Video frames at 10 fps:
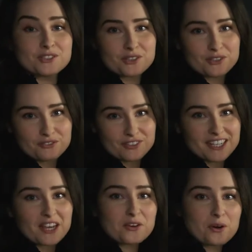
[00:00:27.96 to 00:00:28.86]
To
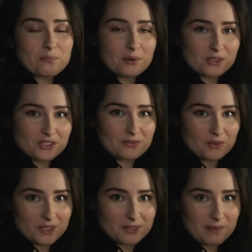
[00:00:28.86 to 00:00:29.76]
configure your Porsche
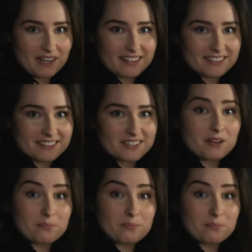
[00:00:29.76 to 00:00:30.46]
Voice Pilot,